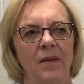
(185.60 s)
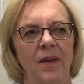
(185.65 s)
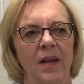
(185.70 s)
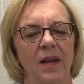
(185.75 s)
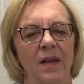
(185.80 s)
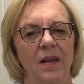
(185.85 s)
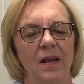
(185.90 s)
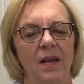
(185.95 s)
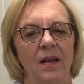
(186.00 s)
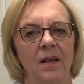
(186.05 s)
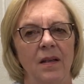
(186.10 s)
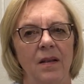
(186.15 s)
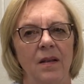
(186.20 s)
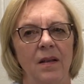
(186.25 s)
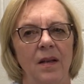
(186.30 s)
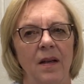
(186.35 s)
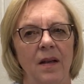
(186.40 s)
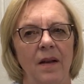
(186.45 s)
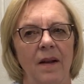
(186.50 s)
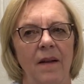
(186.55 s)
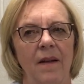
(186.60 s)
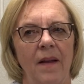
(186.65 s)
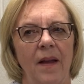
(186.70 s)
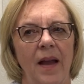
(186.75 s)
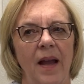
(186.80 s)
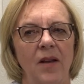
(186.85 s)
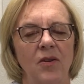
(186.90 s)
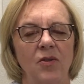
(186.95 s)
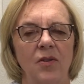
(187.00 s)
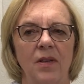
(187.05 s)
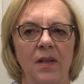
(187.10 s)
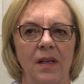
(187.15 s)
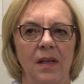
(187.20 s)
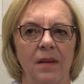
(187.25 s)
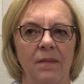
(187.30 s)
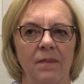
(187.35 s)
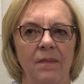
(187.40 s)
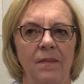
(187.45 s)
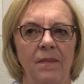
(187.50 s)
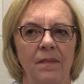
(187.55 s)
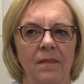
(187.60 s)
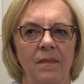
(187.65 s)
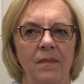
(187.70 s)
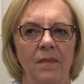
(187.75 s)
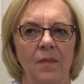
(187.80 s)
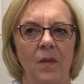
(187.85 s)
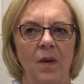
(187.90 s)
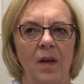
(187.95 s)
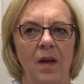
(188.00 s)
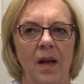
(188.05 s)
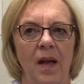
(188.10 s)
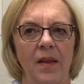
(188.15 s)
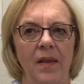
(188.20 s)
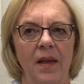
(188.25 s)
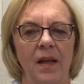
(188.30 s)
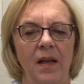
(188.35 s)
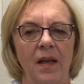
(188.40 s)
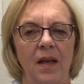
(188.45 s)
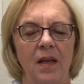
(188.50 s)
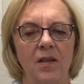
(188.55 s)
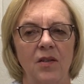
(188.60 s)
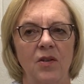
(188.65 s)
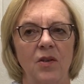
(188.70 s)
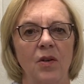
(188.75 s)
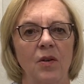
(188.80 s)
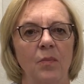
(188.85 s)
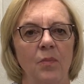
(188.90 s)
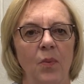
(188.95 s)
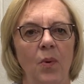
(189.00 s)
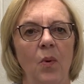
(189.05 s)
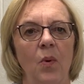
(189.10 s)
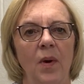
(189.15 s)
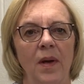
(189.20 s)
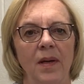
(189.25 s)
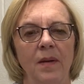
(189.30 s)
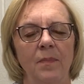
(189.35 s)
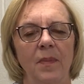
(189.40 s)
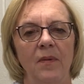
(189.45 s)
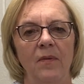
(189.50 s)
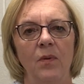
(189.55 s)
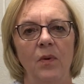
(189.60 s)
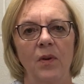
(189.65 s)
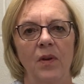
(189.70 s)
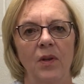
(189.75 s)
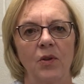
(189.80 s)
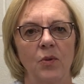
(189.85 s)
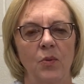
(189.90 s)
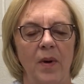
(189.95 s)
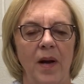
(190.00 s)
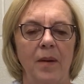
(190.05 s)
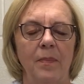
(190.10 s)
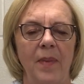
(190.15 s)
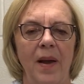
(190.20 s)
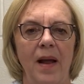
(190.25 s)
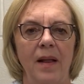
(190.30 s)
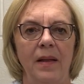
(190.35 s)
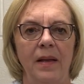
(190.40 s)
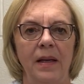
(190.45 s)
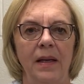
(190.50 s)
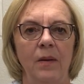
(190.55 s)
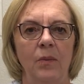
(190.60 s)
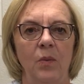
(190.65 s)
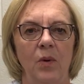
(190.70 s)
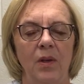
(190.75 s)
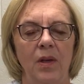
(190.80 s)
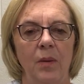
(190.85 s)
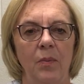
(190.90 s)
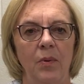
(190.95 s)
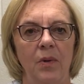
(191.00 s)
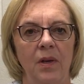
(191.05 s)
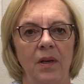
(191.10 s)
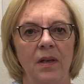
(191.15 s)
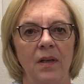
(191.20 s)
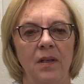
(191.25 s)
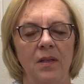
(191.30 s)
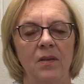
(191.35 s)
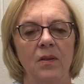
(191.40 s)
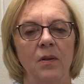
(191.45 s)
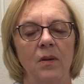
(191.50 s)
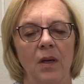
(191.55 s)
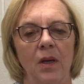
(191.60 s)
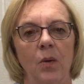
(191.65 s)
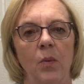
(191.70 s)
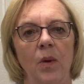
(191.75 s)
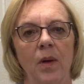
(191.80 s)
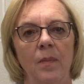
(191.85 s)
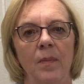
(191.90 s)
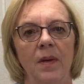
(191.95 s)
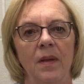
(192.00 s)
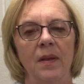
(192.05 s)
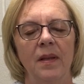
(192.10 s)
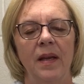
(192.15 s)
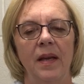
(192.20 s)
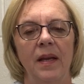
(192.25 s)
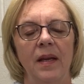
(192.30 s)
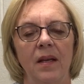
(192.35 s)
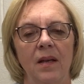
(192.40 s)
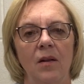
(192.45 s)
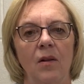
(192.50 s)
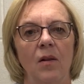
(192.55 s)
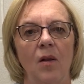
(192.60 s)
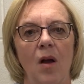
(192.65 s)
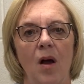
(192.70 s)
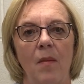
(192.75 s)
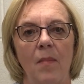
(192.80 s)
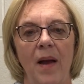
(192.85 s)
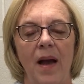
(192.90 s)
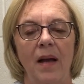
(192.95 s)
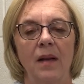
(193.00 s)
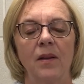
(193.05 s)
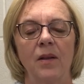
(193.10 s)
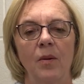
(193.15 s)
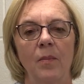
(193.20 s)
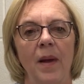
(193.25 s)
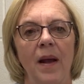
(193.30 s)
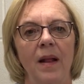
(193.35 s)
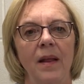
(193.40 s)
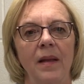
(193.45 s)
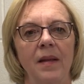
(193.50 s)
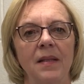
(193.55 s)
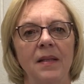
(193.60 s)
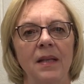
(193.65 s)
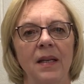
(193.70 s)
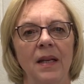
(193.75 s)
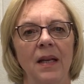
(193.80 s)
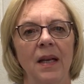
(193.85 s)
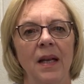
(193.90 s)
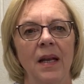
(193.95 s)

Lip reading: They can actually, I think at a certain point before the direct balloting where they put it into the equipment, they can claw back their ballot.